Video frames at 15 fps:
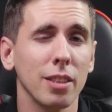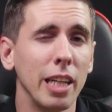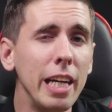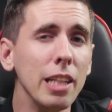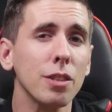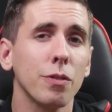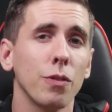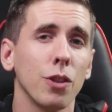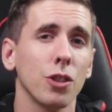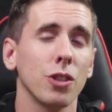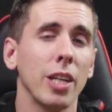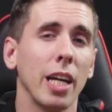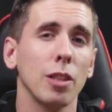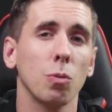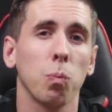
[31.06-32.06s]
latest
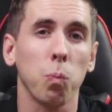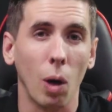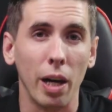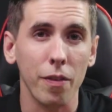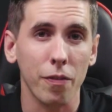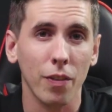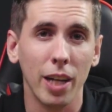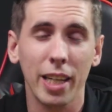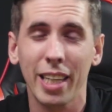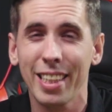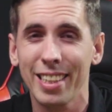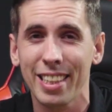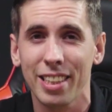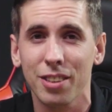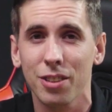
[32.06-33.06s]
version adds Wi-Fi
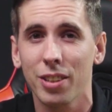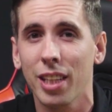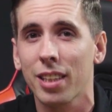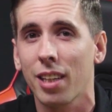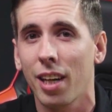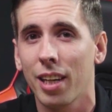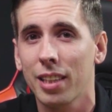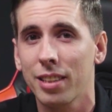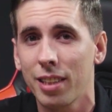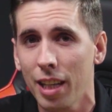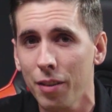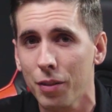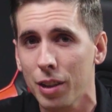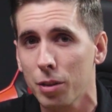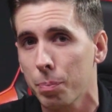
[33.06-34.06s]
and Ethernet
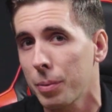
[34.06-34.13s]
connectivity